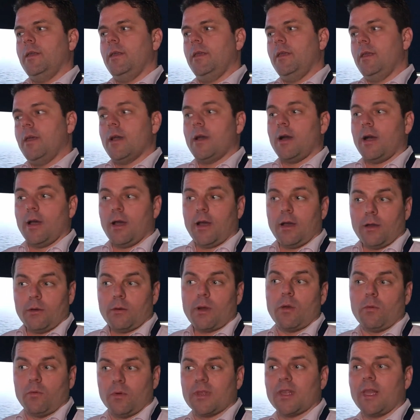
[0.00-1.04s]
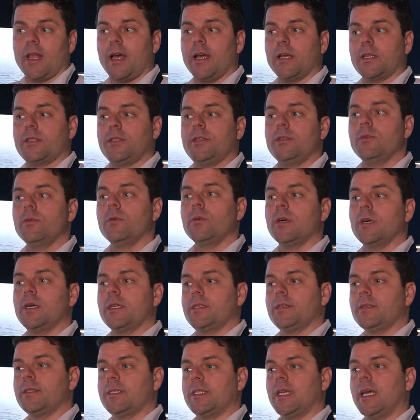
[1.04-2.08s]
Yeah, I would like to
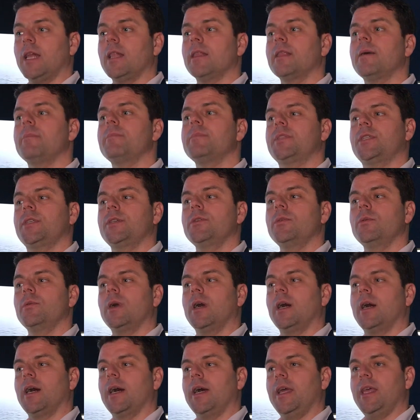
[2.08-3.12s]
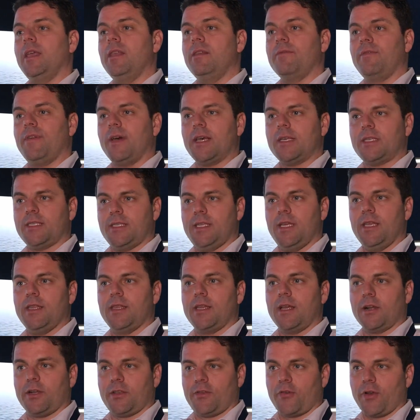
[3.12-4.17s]
tell them to invest in
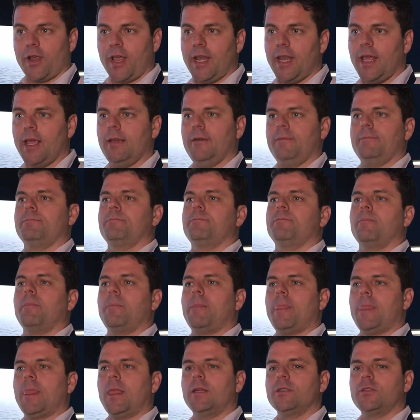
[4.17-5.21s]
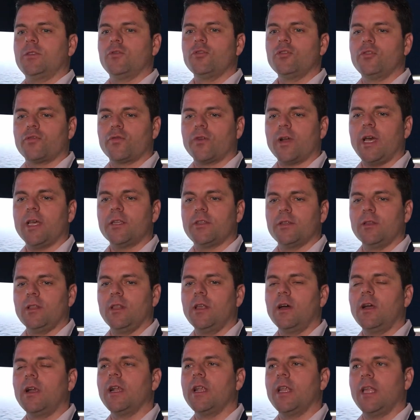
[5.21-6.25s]
their training, to try to
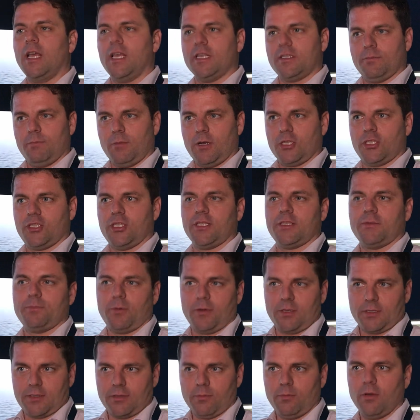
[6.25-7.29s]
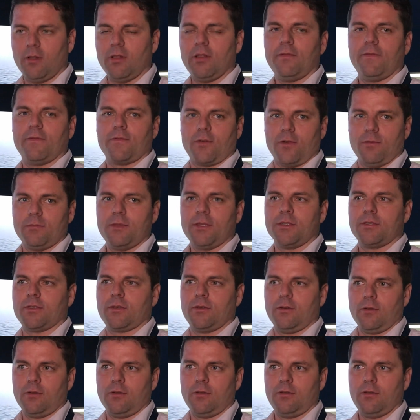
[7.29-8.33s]
learn as much as possible from the
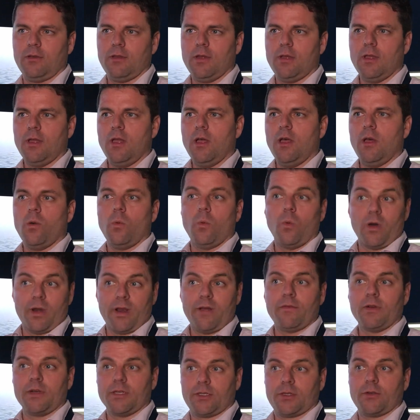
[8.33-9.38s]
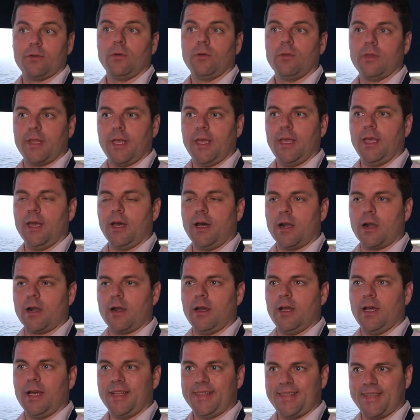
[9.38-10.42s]
school, whatever school they
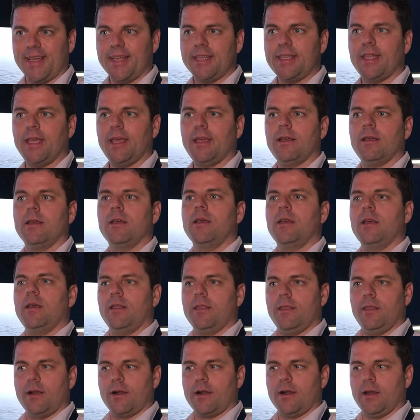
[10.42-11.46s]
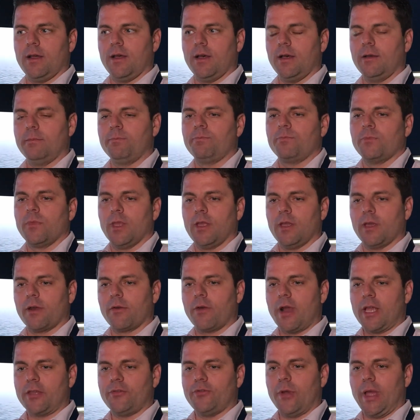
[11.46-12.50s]
are attending, they're
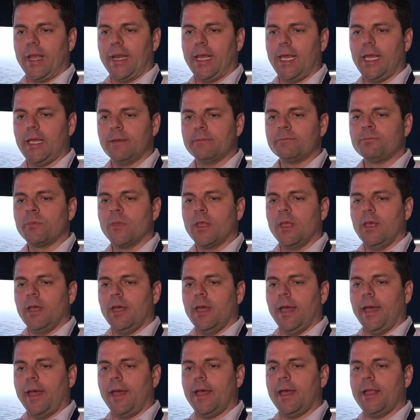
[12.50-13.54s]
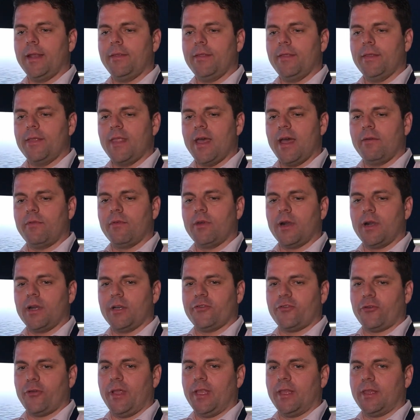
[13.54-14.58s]
graduating, and never
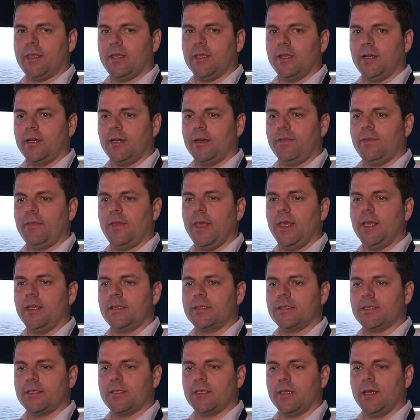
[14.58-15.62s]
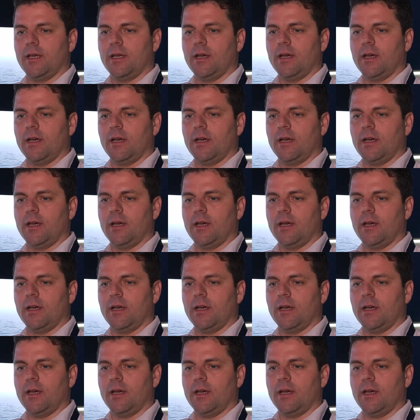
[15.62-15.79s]
treat things